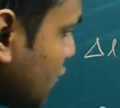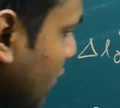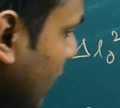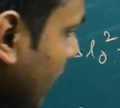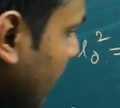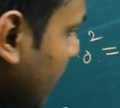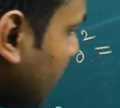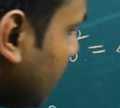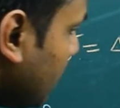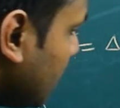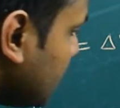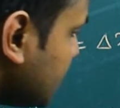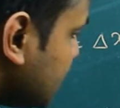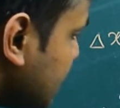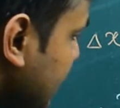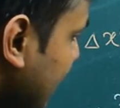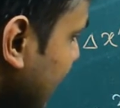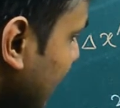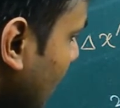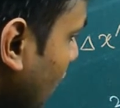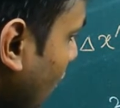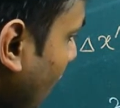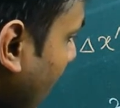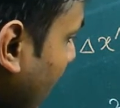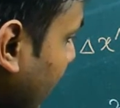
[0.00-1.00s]
square plus
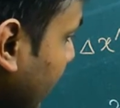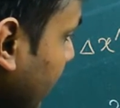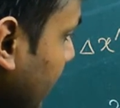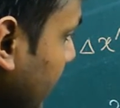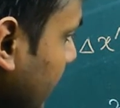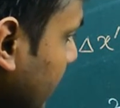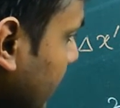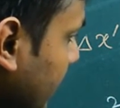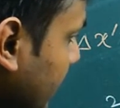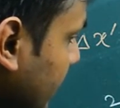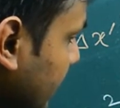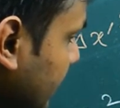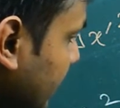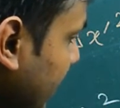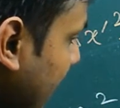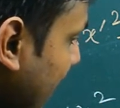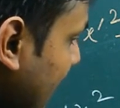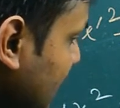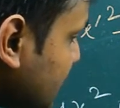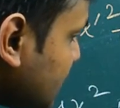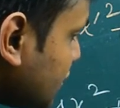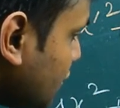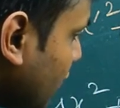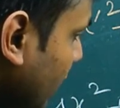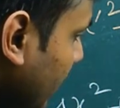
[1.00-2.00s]
del y
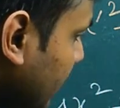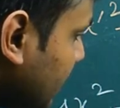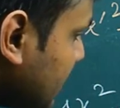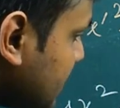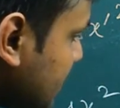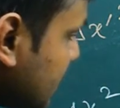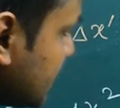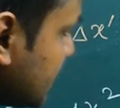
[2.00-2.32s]
dash square? This